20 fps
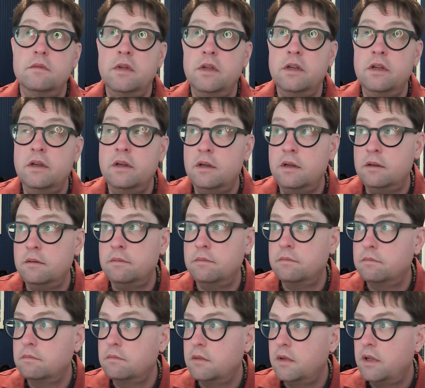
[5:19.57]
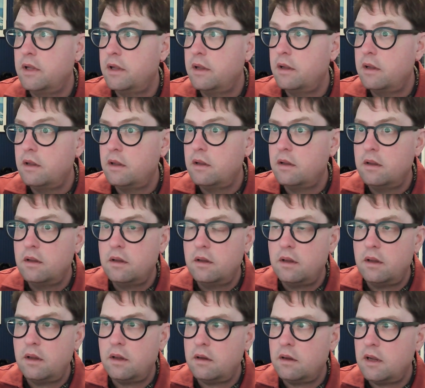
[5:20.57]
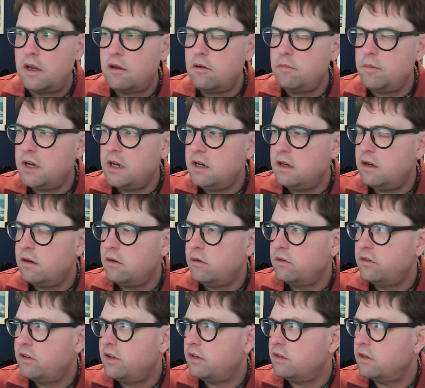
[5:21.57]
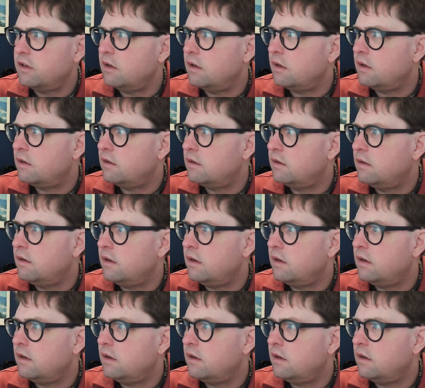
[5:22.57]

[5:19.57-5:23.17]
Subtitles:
how many years is it?